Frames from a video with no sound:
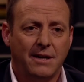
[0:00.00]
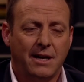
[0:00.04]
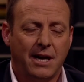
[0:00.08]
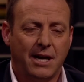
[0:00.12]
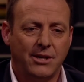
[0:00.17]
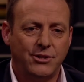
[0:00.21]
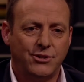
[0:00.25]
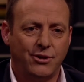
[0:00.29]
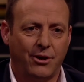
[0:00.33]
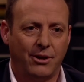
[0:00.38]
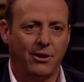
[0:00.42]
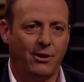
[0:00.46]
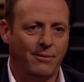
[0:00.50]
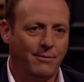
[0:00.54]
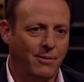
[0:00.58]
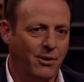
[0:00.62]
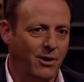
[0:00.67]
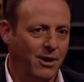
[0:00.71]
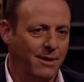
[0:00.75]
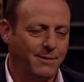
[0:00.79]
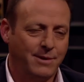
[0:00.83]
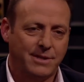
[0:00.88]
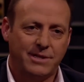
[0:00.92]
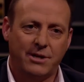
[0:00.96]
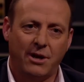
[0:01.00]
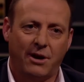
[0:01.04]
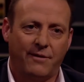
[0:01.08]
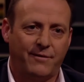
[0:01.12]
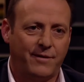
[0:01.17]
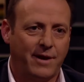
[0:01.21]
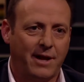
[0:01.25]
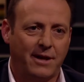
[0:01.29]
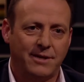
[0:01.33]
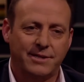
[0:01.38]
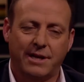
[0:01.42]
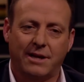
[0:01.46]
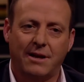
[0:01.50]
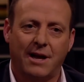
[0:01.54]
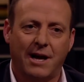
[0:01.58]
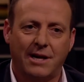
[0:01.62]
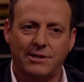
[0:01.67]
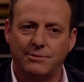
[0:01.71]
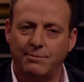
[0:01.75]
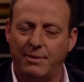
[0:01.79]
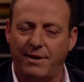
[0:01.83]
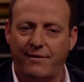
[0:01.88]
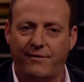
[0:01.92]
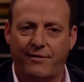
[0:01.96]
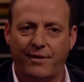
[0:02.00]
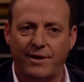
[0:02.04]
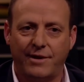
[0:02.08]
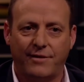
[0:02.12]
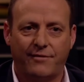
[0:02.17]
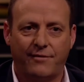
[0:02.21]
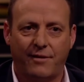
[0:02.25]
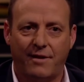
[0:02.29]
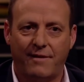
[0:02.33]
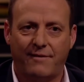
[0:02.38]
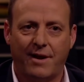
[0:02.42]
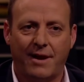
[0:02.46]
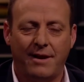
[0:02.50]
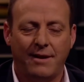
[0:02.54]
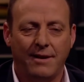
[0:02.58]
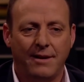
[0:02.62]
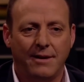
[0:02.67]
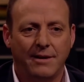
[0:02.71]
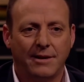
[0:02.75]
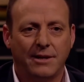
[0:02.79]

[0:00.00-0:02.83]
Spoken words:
And John Longmire, myself and Alistair Clarkson will be friends forever,